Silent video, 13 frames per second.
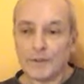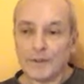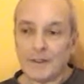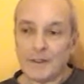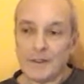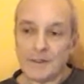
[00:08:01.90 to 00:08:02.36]

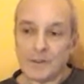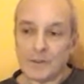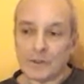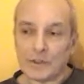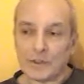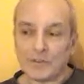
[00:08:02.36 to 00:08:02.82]
The
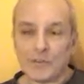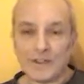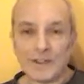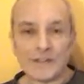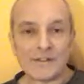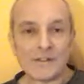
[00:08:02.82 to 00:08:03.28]
ego
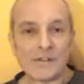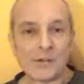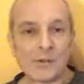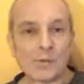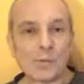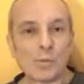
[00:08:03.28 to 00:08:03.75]
creates
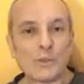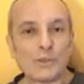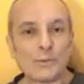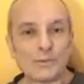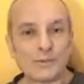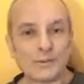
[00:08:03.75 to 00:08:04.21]
its own
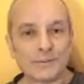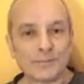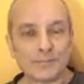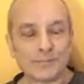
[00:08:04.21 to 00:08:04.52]
world.